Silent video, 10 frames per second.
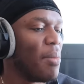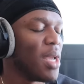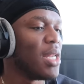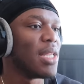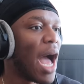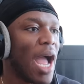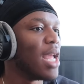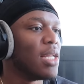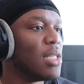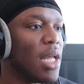I mean, that
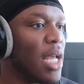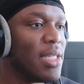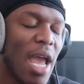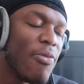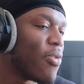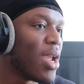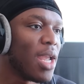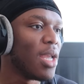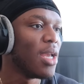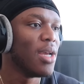is
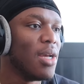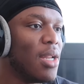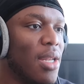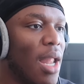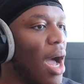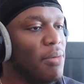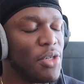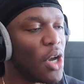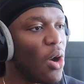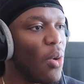every live
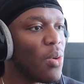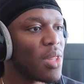show.